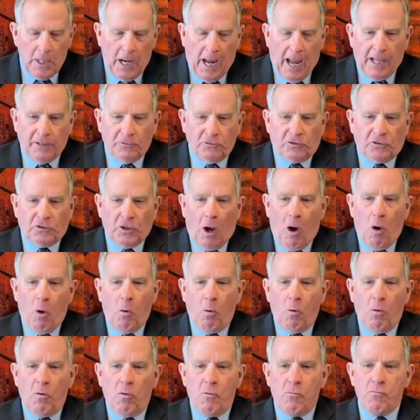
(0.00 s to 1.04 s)
And
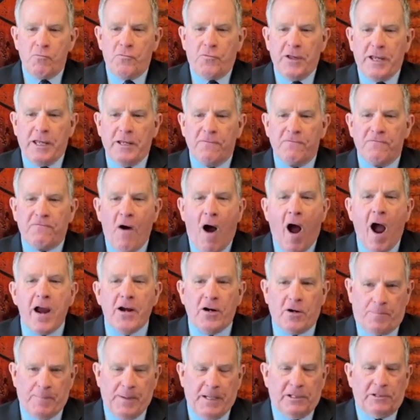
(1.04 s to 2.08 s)
so the
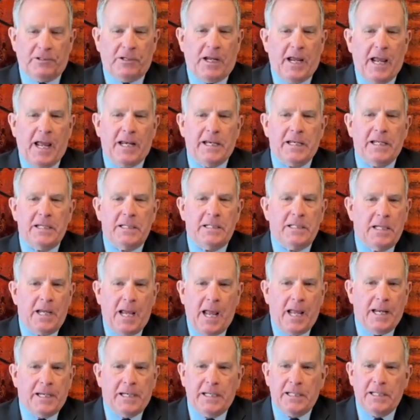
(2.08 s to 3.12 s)
environment,
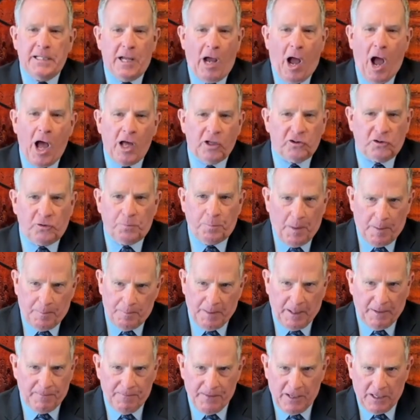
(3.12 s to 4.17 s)
any
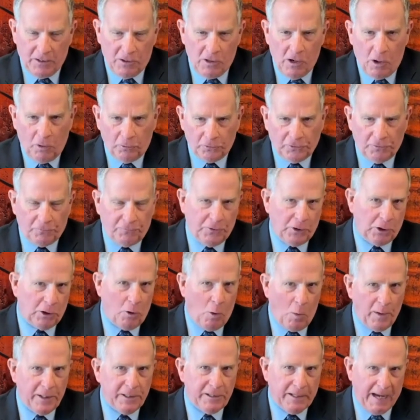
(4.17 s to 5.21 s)
husbandman that knows if you're
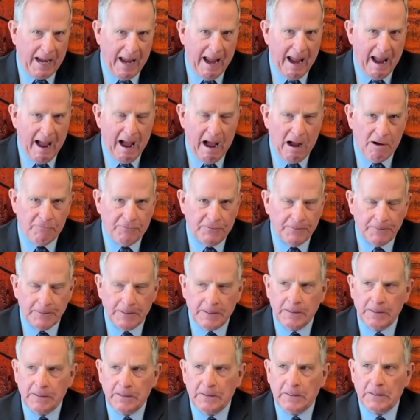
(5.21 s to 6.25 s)
going to have
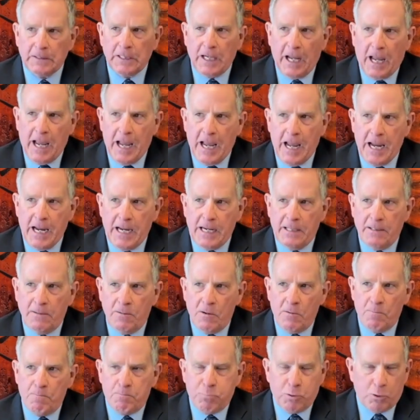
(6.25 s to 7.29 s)
a
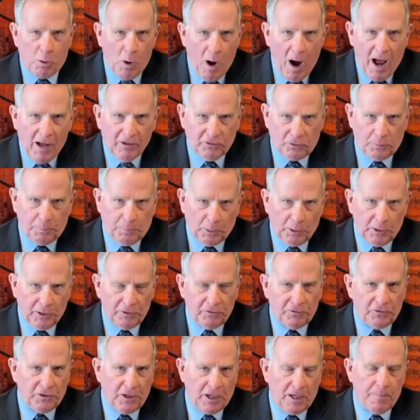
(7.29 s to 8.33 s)

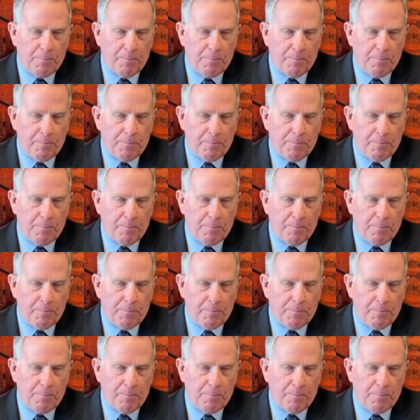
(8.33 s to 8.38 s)
prosperous and a